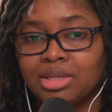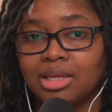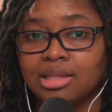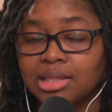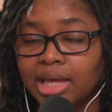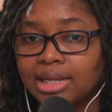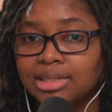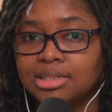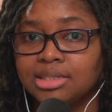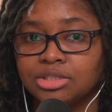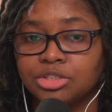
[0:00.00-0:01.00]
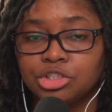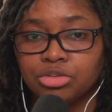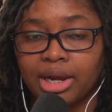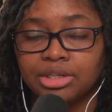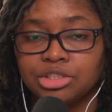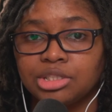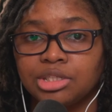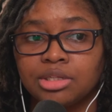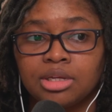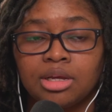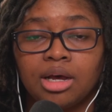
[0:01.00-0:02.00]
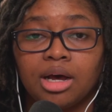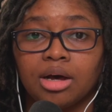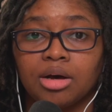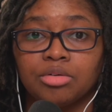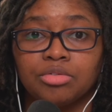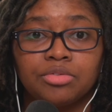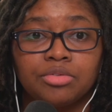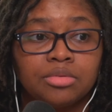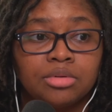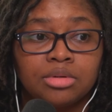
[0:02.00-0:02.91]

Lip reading: And that is a strategy of